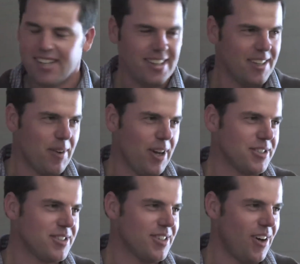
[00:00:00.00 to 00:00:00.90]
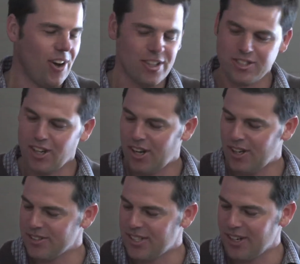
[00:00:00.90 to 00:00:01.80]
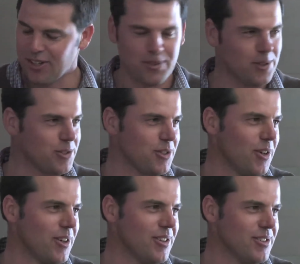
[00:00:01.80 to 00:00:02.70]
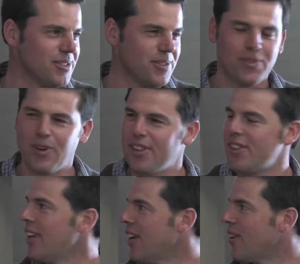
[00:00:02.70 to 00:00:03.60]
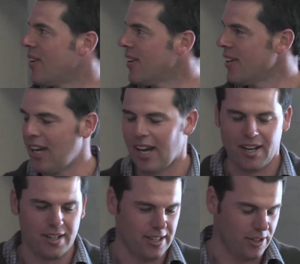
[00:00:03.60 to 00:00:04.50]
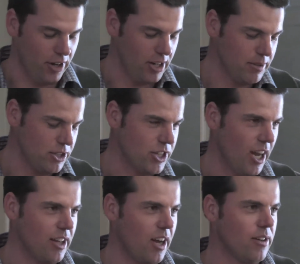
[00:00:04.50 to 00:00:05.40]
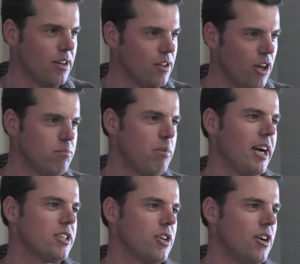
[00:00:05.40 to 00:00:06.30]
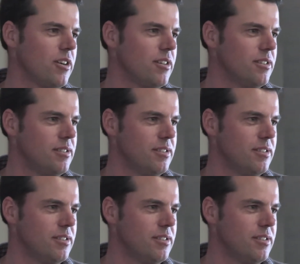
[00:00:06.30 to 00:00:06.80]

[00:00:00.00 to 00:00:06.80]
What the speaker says: the most hostile, terrible soils with incredibly shallow, a lot of buckshot.